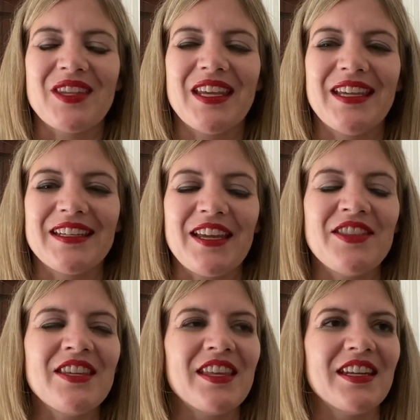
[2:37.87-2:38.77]
And I
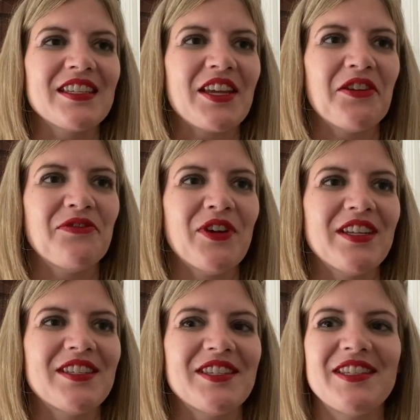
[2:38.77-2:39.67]
think that it's kind of
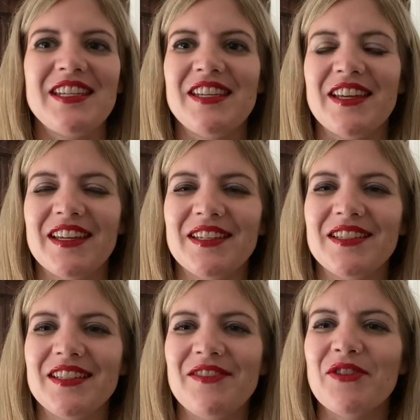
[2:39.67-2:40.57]
fun to see that
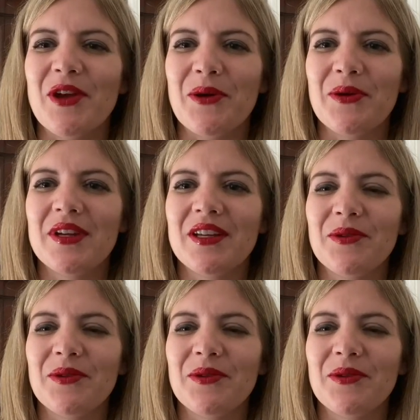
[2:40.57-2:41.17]
even though